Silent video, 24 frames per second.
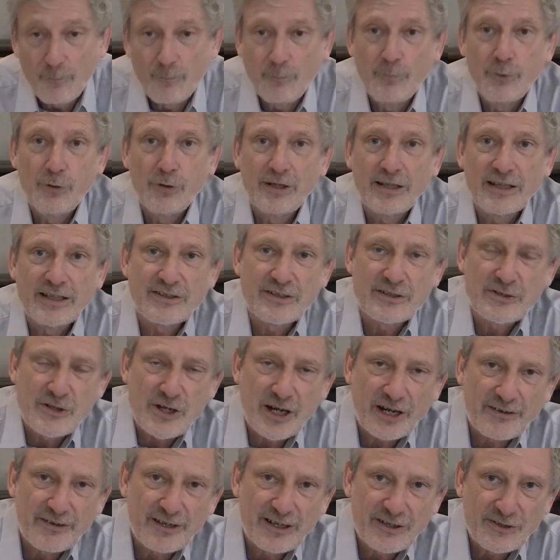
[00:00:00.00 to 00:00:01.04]
pulling the
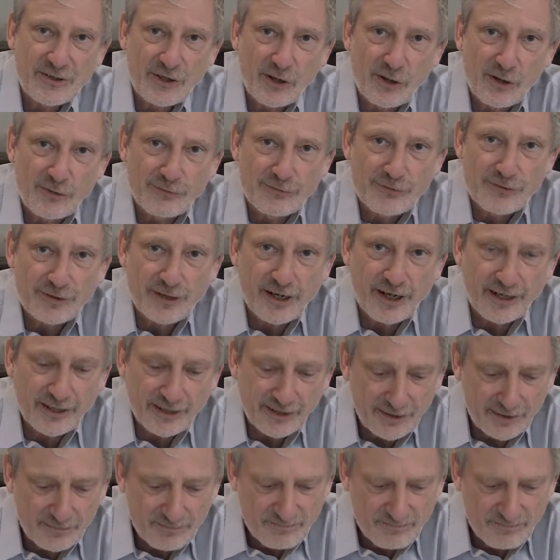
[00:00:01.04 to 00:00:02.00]
chariot off track.